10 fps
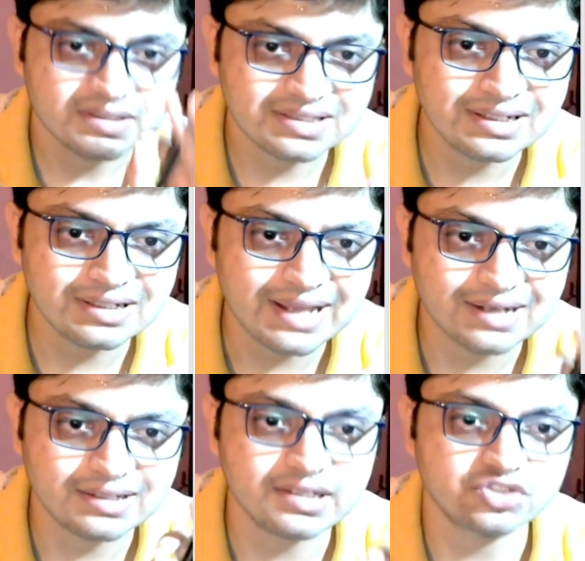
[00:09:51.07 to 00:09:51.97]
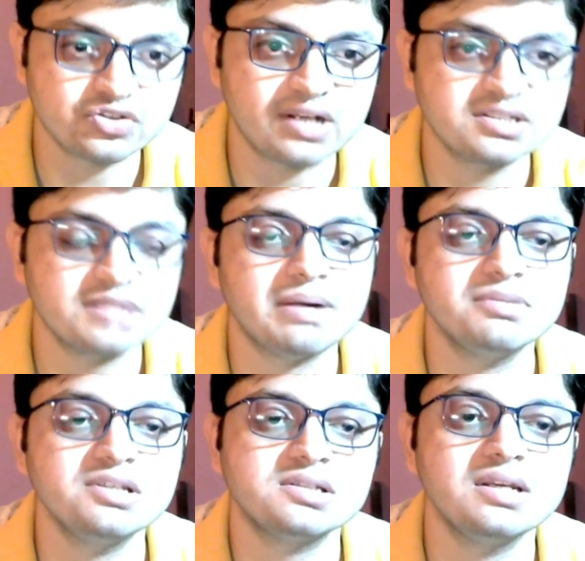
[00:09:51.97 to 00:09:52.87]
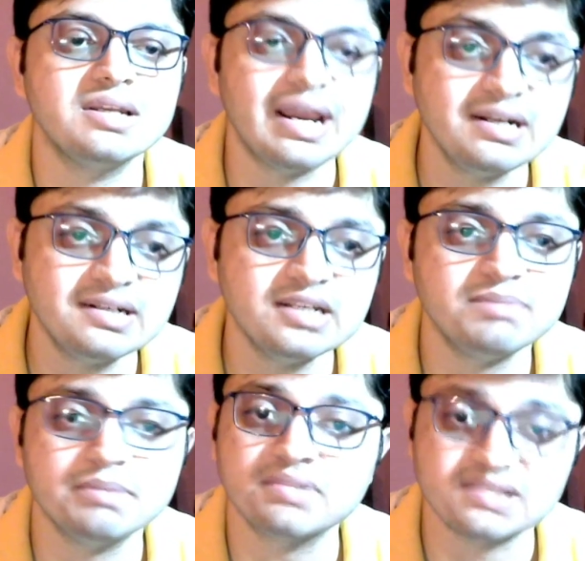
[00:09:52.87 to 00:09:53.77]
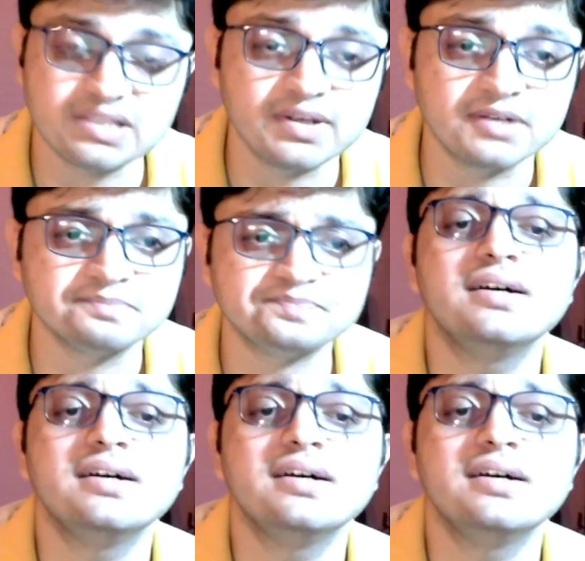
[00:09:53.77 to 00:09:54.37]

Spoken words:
Syntactic Structure, published in 1957.